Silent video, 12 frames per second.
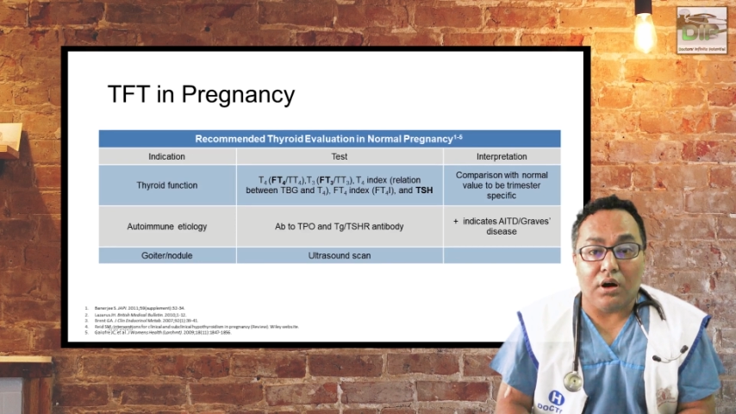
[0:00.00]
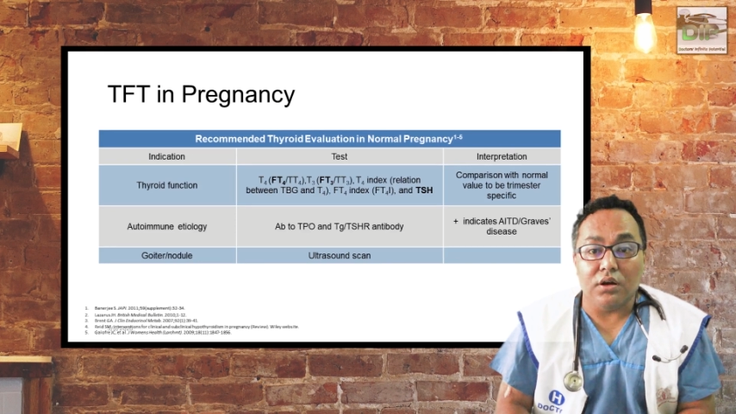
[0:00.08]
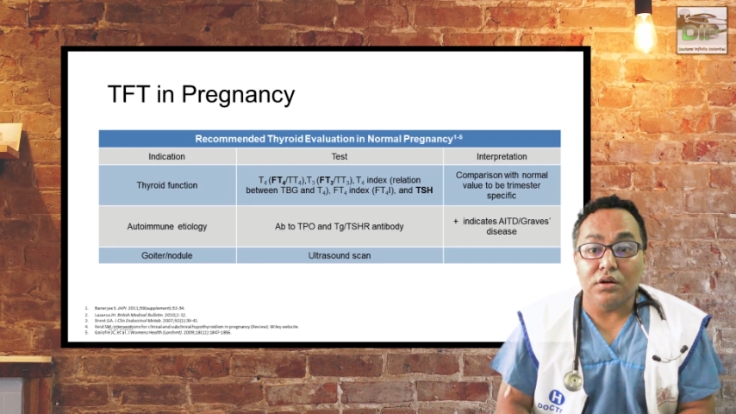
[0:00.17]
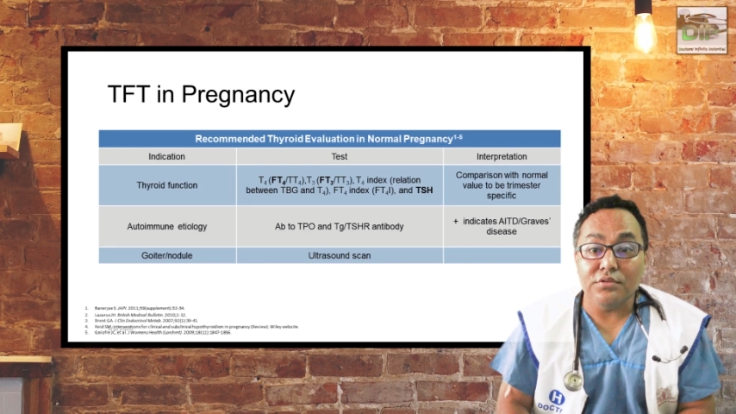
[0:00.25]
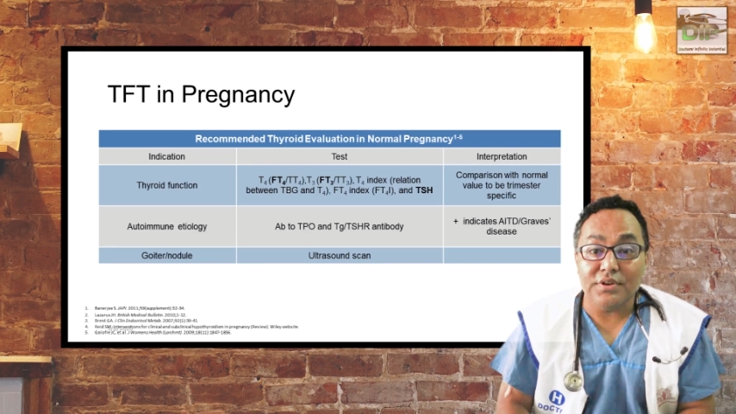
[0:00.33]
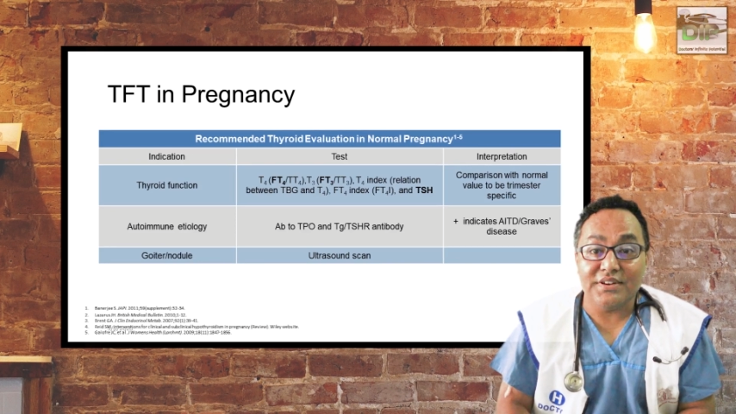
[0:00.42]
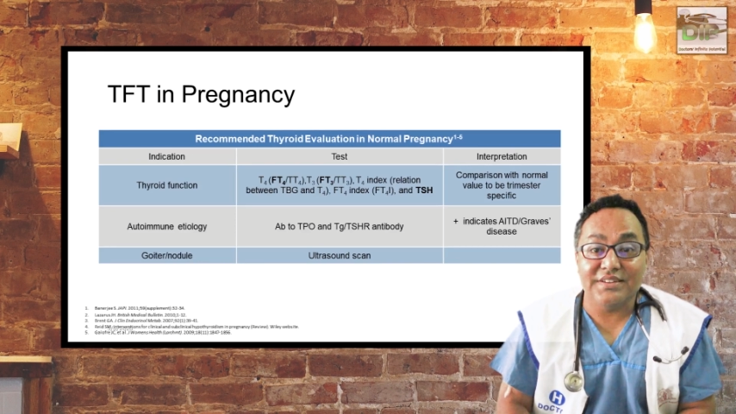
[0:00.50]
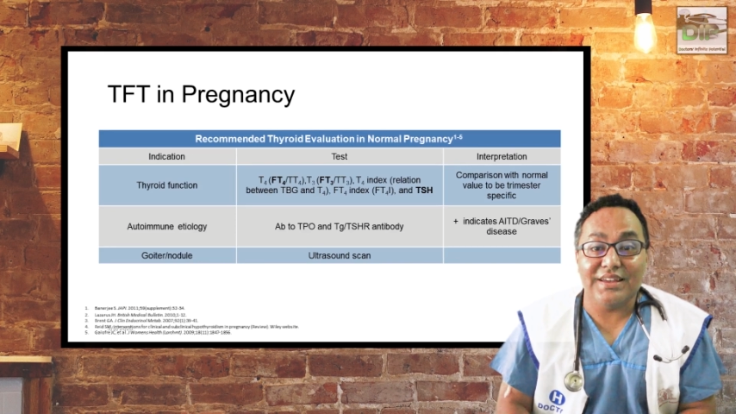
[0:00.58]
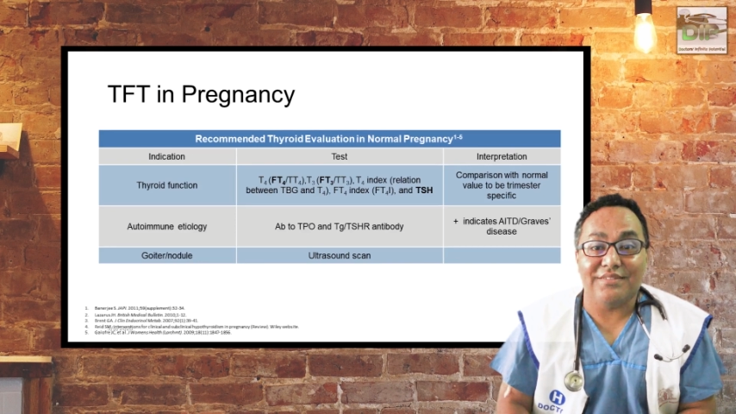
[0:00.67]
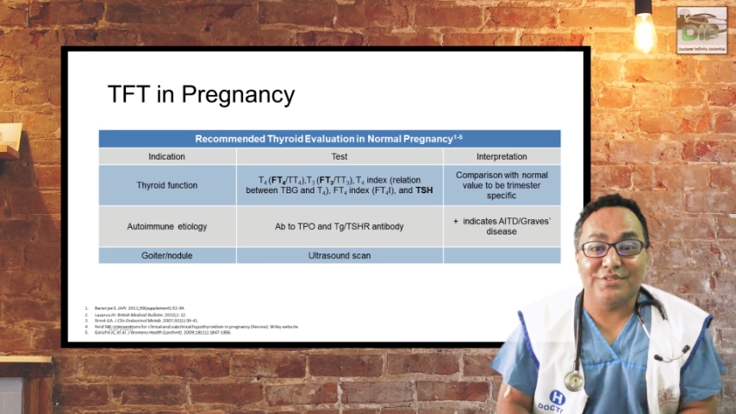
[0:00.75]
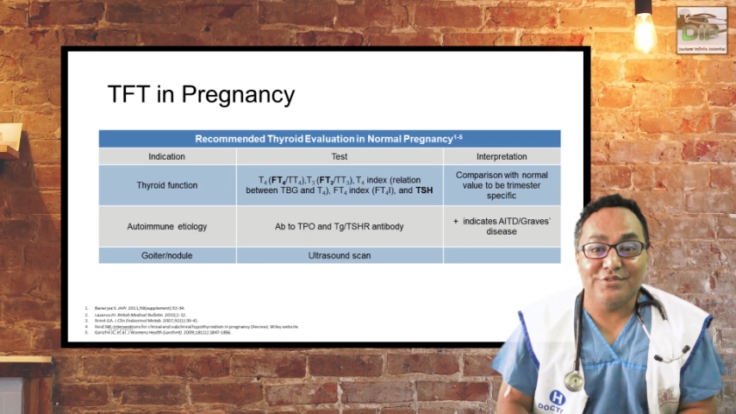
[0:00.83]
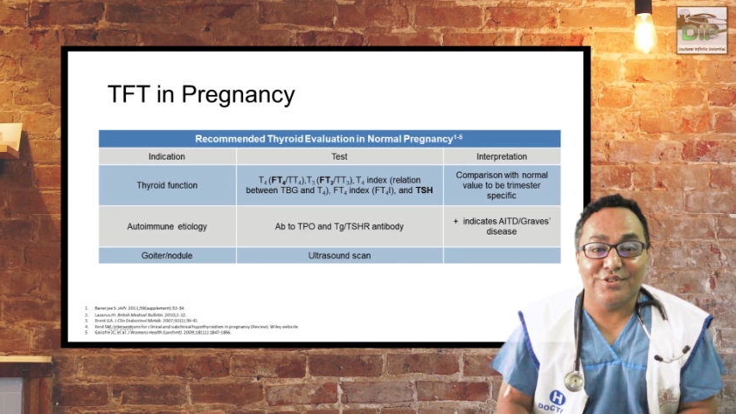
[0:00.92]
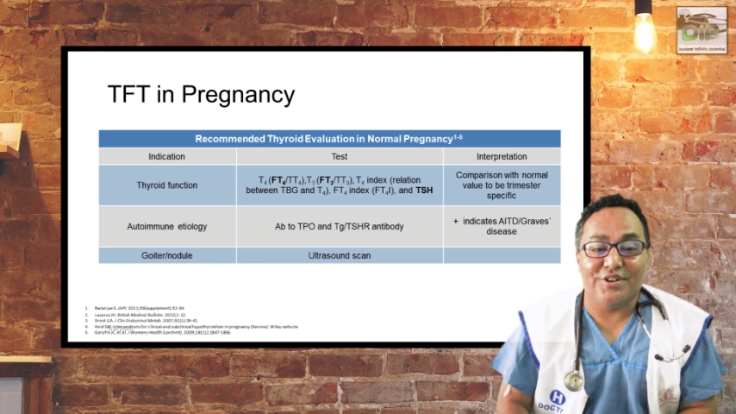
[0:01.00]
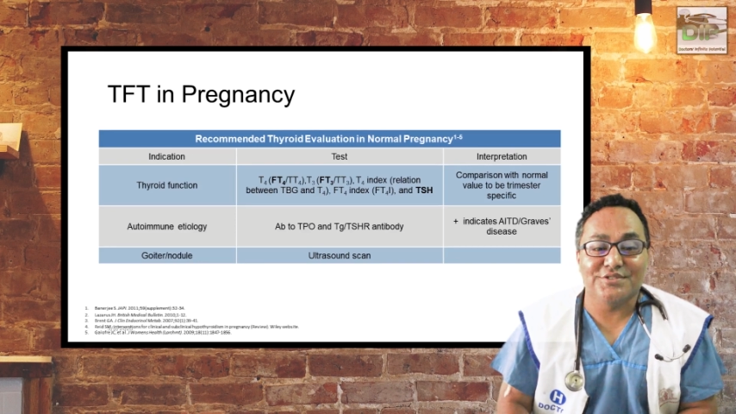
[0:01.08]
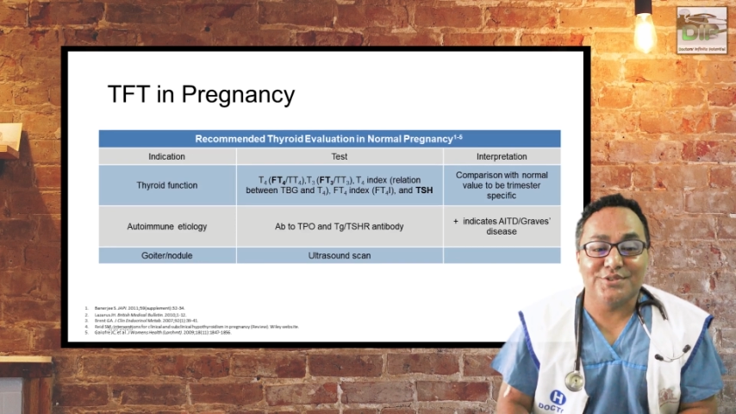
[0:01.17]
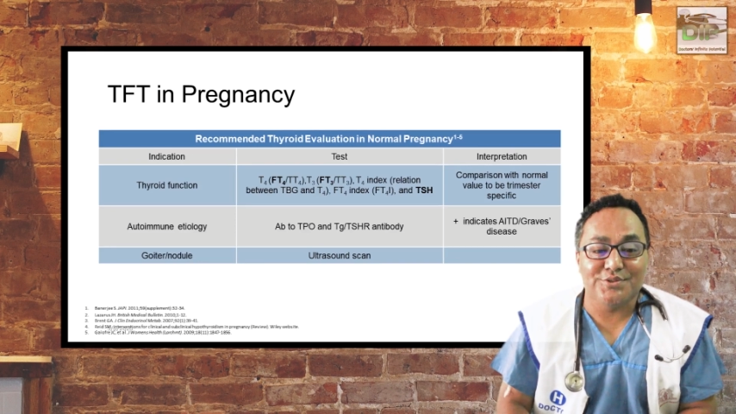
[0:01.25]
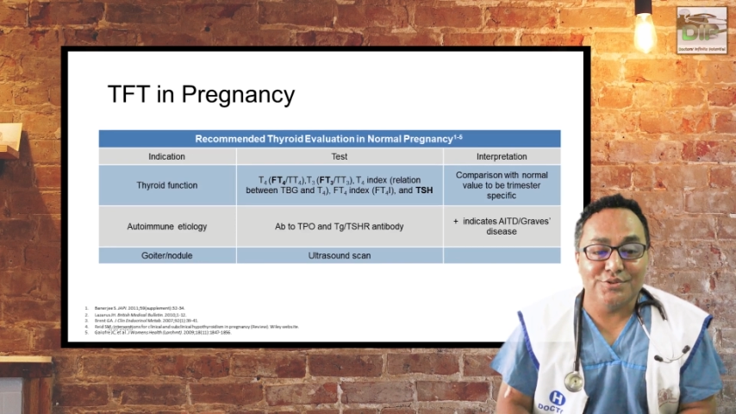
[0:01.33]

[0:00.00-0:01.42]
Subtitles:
along with TFT, you also